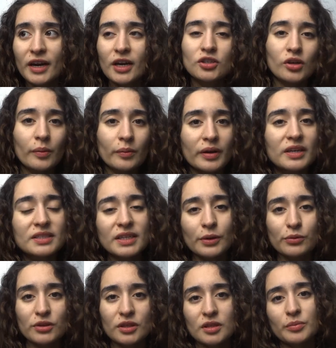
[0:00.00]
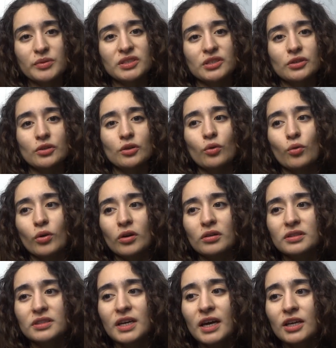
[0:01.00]
so I'm going to stay within the material
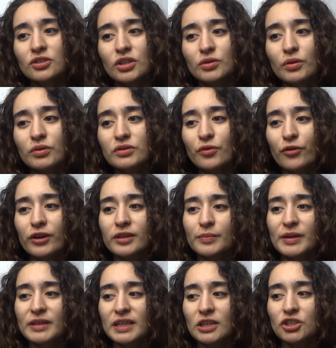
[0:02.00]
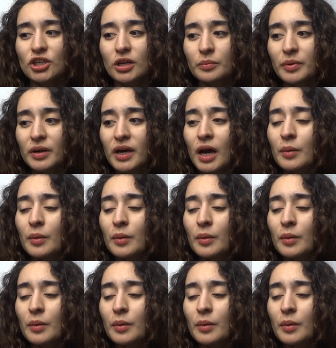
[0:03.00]
world. So that's why I was afraid to make that jump.